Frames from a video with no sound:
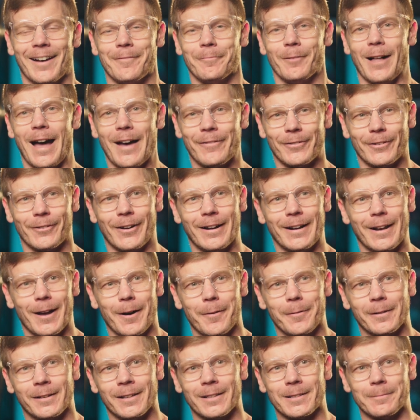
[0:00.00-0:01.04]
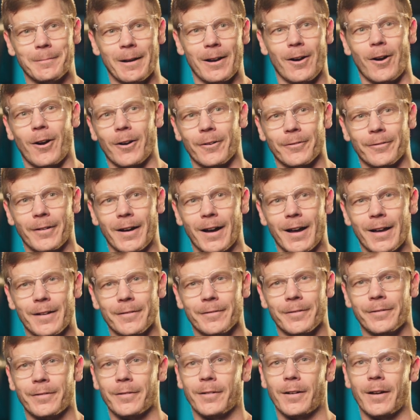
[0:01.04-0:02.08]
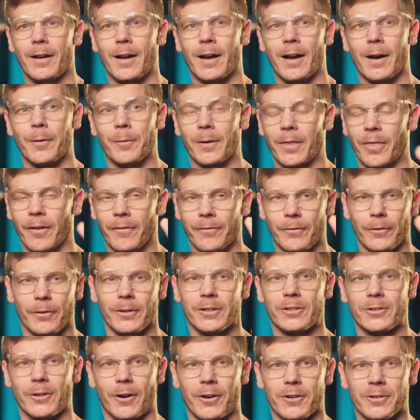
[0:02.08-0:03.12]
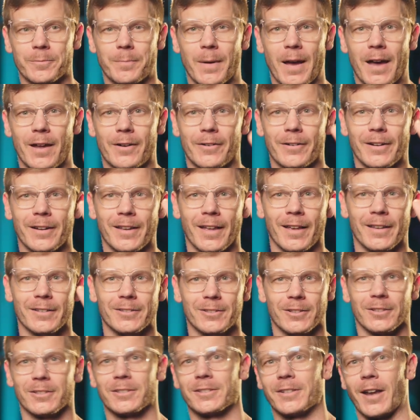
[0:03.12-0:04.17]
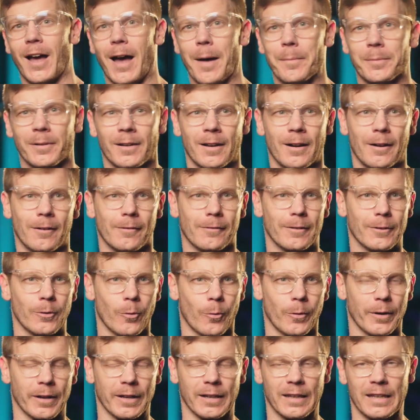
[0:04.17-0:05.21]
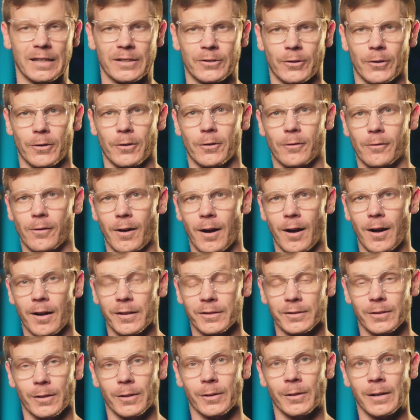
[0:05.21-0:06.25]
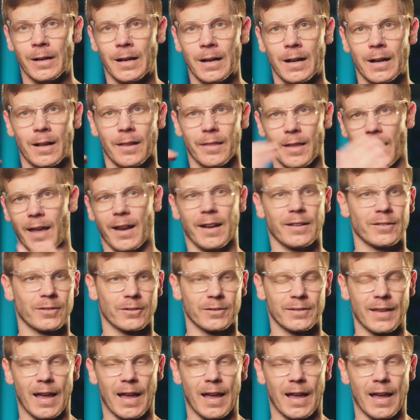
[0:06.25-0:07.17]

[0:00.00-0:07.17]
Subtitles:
laughing right now because my R5 with a fully charged battery has just stopped recording internal RAW, so that answers